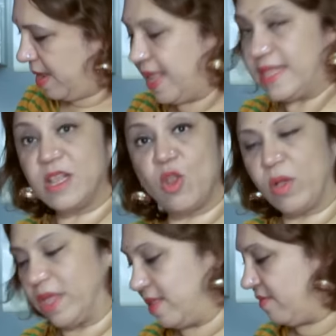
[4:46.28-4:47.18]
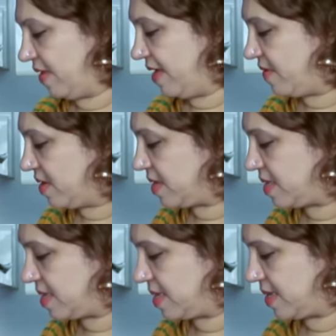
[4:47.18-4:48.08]
Let's lock in the flavors.
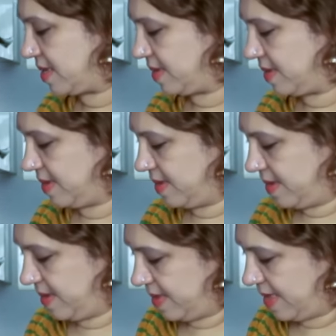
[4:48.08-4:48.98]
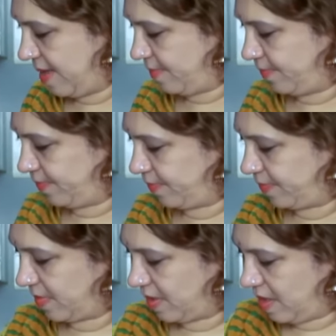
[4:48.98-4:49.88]
Yeah.
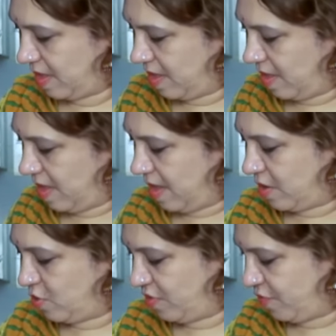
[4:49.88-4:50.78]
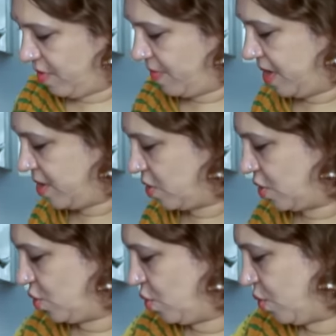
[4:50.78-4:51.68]
Do it for a minute or
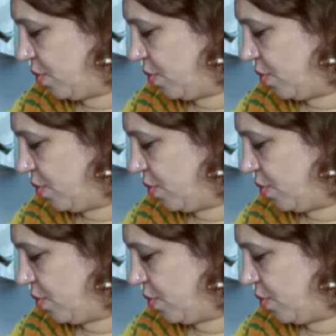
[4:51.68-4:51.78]
two